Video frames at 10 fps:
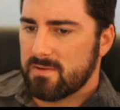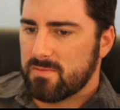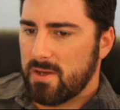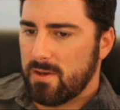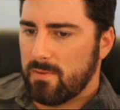
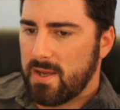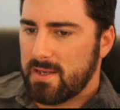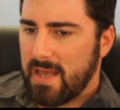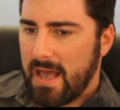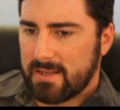a great
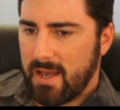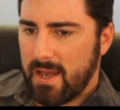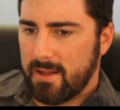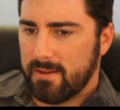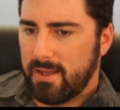
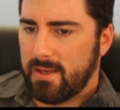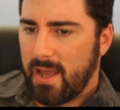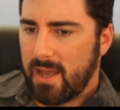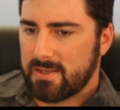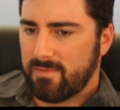tactile
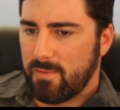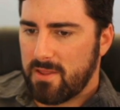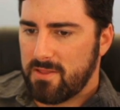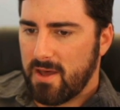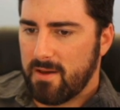index for my
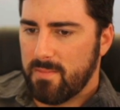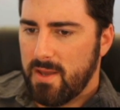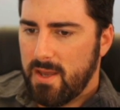thumb.